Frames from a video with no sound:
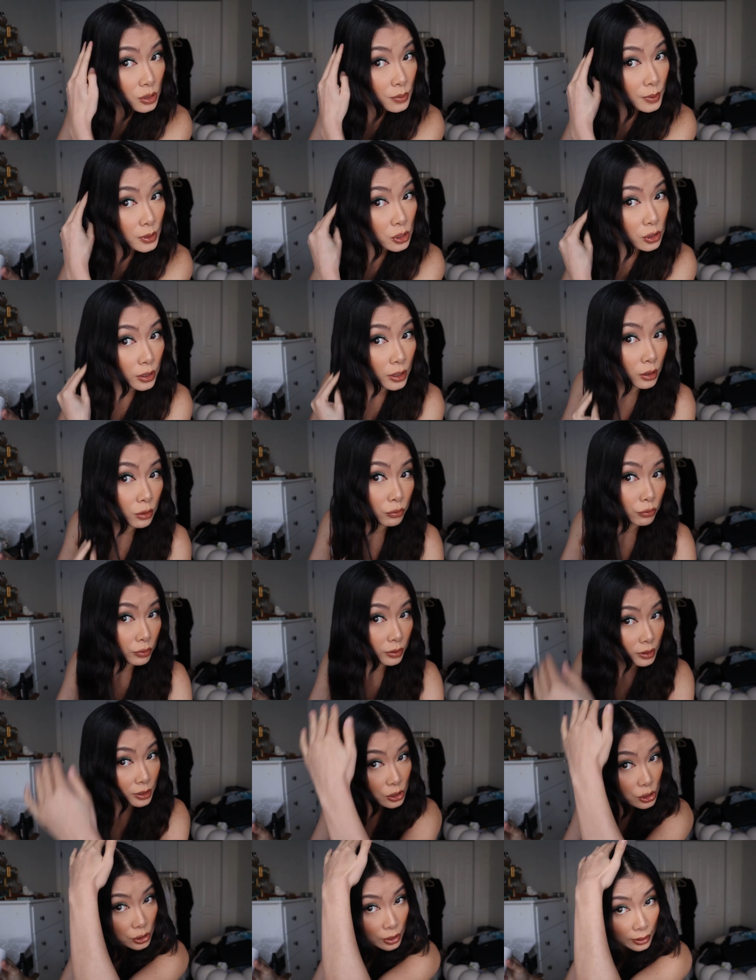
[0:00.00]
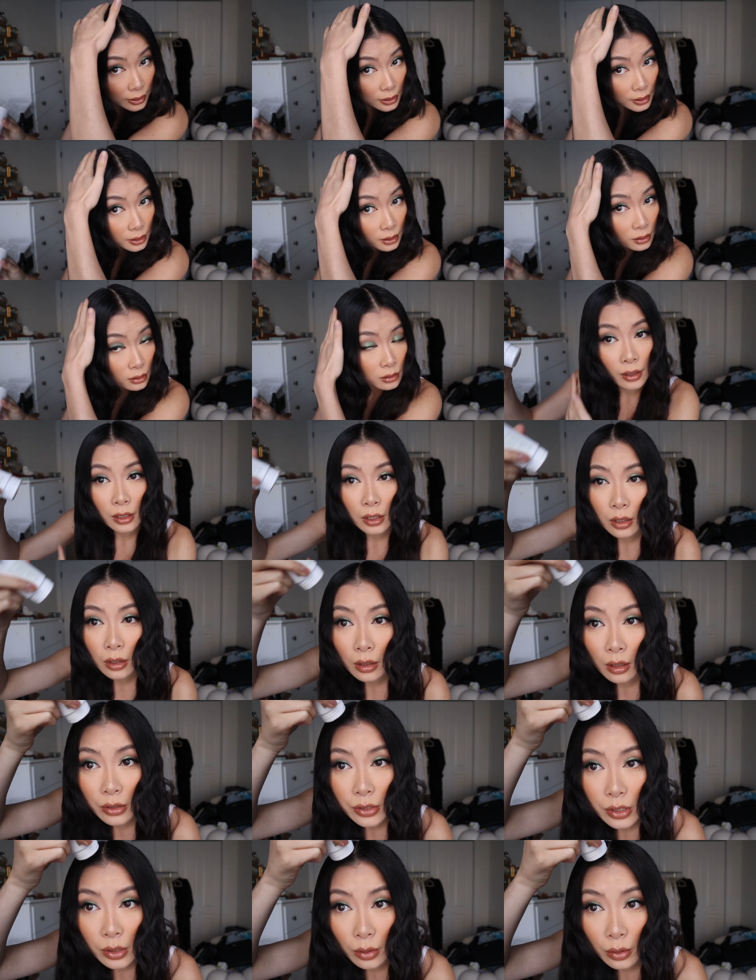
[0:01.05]
Just makes your hair really shiny. And then you
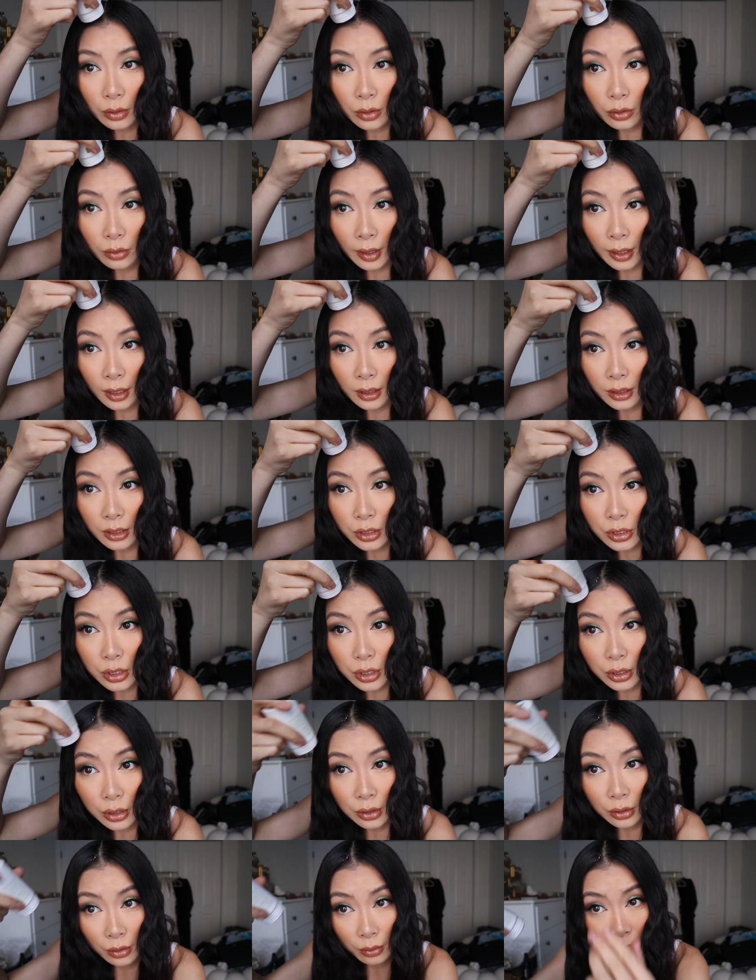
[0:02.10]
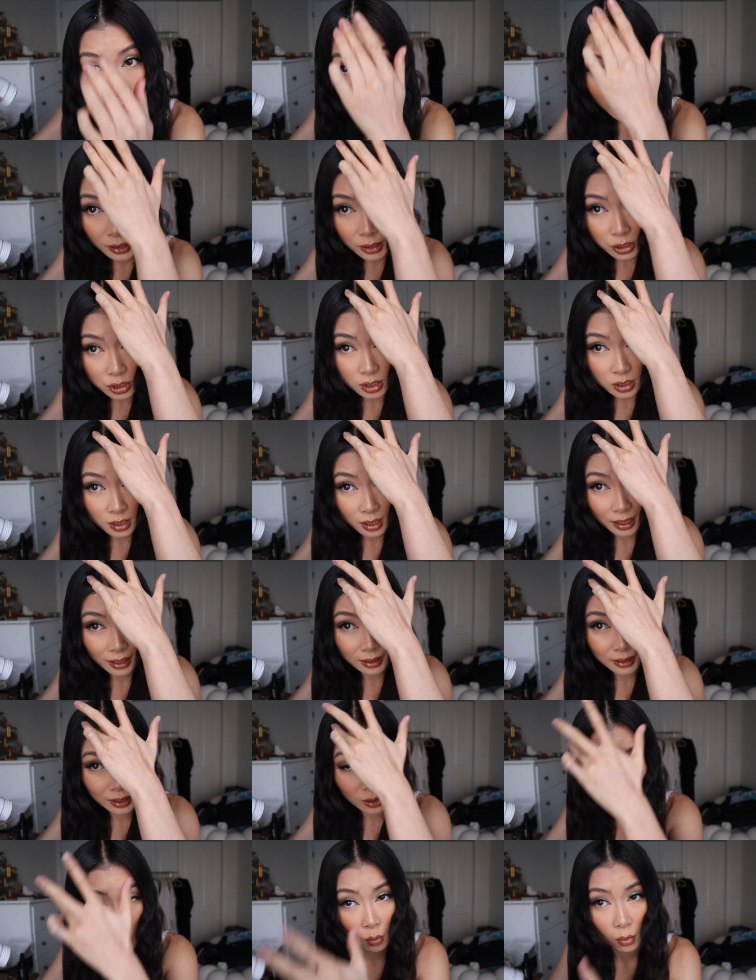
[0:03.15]
can also go directly too, but I just, I
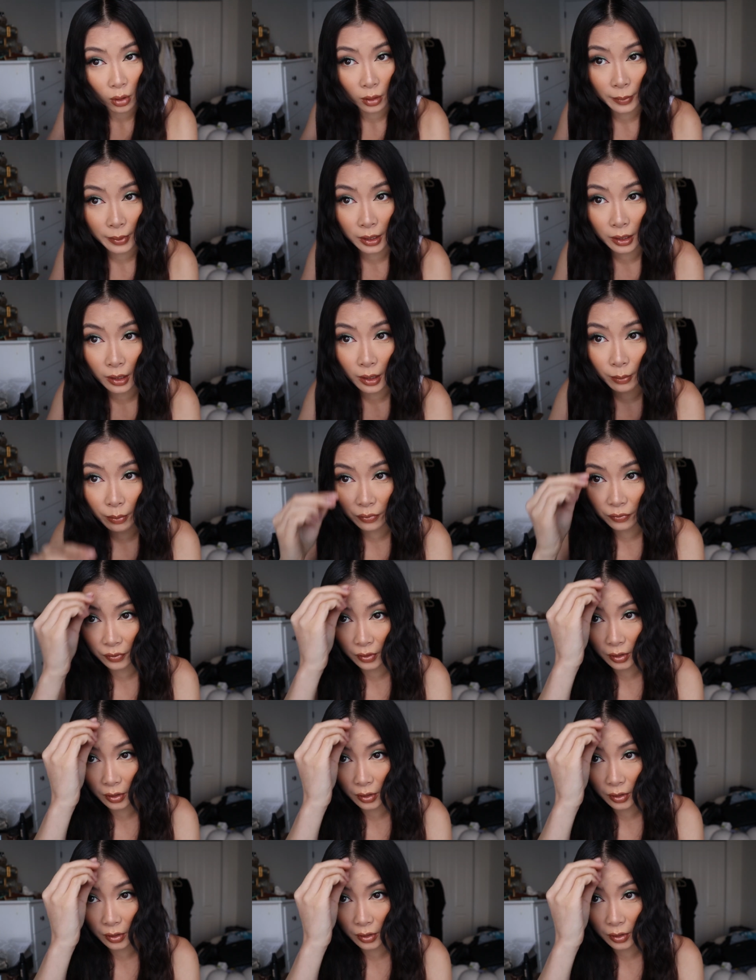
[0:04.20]
like warming it up